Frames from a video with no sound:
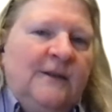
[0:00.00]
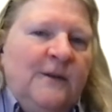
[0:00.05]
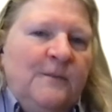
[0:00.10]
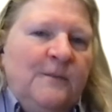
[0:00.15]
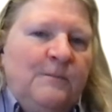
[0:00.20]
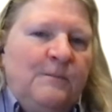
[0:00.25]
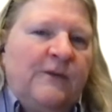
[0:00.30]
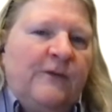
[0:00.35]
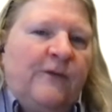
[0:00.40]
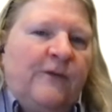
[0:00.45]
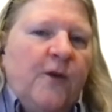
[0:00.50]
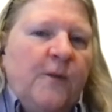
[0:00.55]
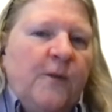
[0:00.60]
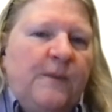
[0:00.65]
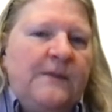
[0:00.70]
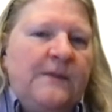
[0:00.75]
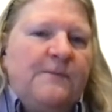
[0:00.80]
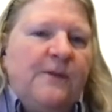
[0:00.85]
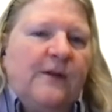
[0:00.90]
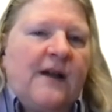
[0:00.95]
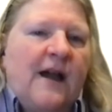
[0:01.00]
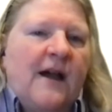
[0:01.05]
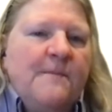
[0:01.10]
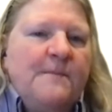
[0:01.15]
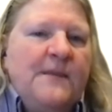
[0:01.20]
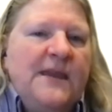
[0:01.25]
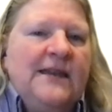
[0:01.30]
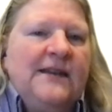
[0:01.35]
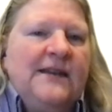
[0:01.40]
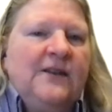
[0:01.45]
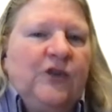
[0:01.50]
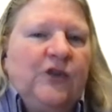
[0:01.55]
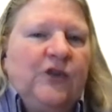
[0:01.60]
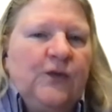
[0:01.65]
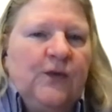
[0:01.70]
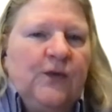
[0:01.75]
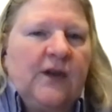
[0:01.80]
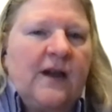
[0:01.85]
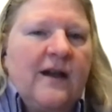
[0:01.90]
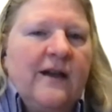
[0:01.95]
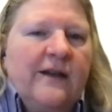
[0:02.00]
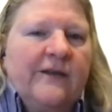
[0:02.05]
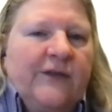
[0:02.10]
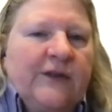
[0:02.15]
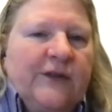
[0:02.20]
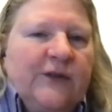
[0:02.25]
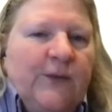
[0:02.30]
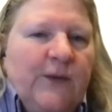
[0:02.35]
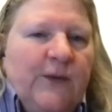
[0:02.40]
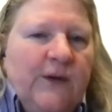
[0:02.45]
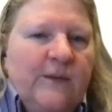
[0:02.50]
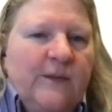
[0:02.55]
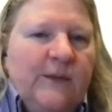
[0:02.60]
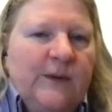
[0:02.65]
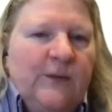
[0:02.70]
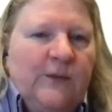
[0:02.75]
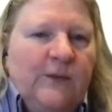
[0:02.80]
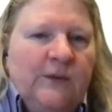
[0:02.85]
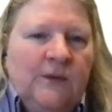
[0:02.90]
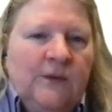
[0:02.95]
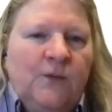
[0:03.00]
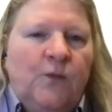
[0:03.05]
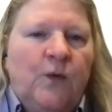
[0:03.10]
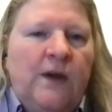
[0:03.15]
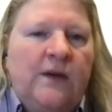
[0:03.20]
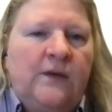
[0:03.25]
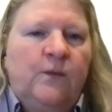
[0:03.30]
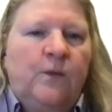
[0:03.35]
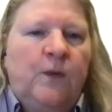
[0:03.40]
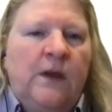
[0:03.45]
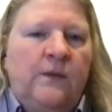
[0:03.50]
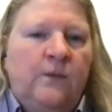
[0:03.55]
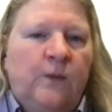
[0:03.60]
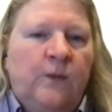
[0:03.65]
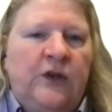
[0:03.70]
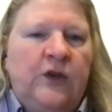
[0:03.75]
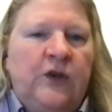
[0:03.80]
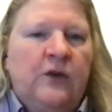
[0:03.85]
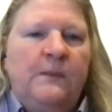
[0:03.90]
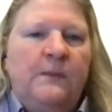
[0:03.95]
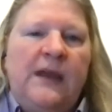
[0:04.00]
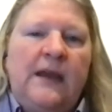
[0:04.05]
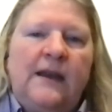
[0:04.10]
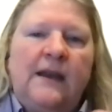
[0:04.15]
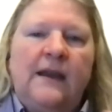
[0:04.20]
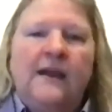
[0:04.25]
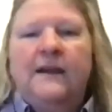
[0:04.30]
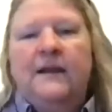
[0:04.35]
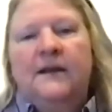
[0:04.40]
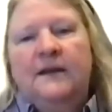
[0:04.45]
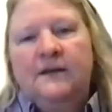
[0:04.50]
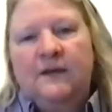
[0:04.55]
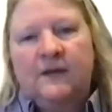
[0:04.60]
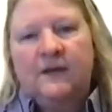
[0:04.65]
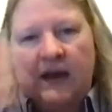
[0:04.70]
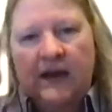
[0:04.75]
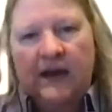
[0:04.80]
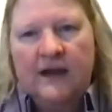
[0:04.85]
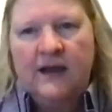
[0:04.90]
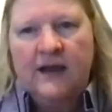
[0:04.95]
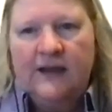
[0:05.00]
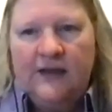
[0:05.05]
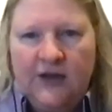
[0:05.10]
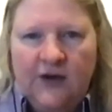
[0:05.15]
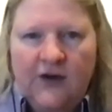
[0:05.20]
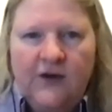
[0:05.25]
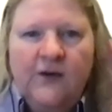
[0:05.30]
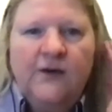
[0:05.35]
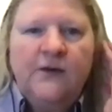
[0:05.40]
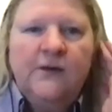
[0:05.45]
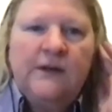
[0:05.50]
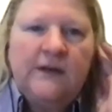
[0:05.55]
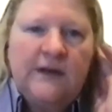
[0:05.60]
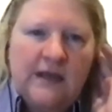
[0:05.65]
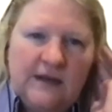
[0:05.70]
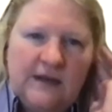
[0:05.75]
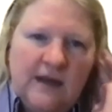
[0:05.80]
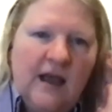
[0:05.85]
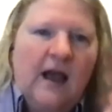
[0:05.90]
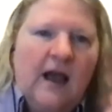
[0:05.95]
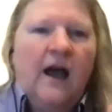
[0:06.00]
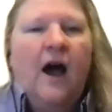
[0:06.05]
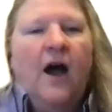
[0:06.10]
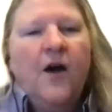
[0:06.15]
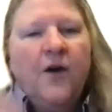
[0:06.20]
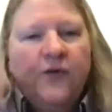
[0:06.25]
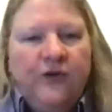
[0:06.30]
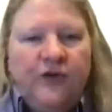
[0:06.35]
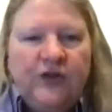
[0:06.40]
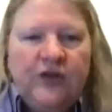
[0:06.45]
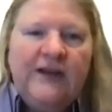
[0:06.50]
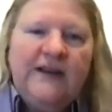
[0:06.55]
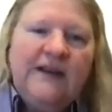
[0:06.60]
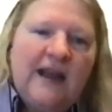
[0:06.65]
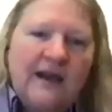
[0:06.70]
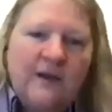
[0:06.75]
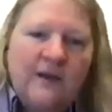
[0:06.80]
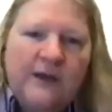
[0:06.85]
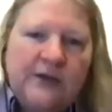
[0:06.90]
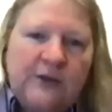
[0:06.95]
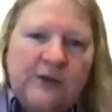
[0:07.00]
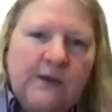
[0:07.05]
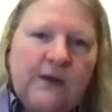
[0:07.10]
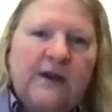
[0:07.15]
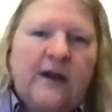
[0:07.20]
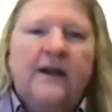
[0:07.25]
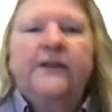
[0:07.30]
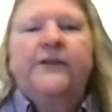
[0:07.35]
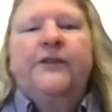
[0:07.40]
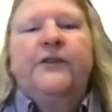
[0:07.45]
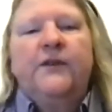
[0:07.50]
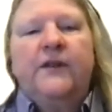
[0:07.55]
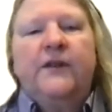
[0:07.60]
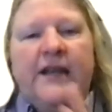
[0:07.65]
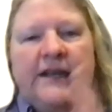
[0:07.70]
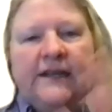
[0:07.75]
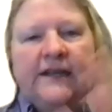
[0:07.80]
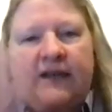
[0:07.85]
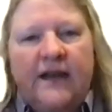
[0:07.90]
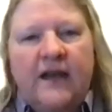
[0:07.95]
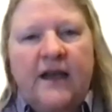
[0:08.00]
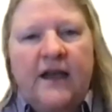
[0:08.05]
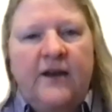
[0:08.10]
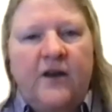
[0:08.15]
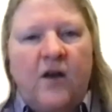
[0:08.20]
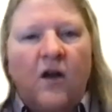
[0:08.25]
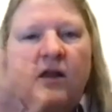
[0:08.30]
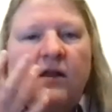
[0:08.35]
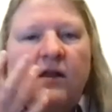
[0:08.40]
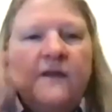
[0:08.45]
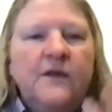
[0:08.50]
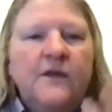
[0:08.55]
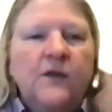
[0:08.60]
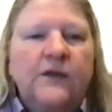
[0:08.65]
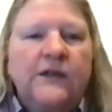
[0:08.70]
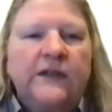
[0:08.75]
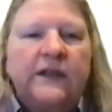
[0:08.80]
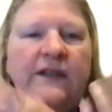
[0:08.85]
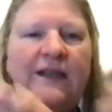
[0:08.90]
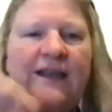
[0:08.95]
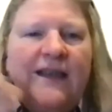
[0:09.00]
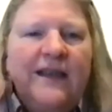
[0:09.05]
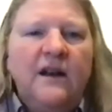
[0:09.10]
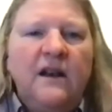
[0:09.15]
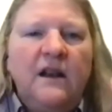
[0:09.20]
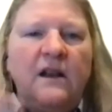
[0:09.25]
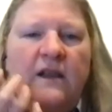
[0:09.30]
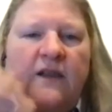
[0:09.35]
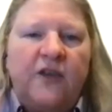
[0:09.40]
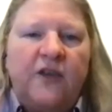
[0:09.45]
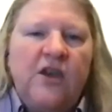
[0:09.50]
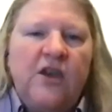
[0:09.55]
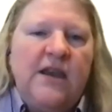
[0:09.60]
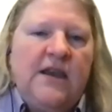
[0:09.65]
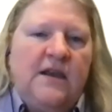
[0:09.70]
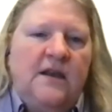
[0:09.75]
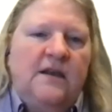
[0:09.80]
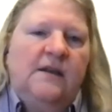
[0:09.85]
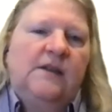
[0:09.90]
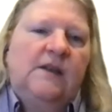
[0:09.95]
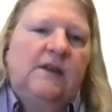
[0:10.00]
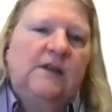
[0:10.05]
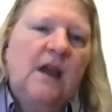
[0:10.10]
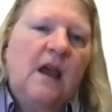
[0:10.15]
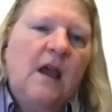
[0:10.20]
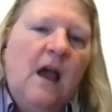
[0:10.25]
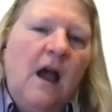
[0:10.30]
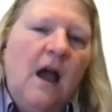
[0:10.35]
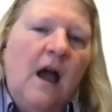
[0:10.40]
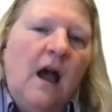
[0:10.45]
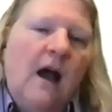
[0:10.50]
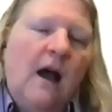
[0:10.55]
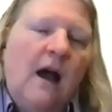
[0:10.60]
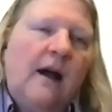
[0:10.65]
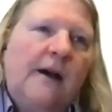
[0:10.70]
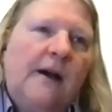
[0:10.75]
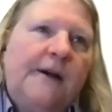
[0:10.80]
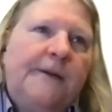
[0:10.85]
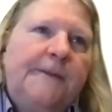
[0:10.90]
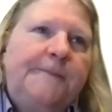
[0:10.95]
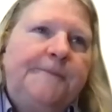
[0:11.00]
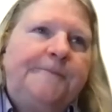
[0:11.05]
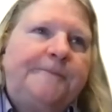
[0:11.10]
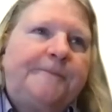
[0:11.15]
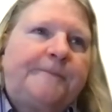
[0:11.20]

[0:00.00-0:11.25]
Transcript: before people come into the conference room when you're meeting, and you know, oh gee, I went to a concert last night. All of those little things. I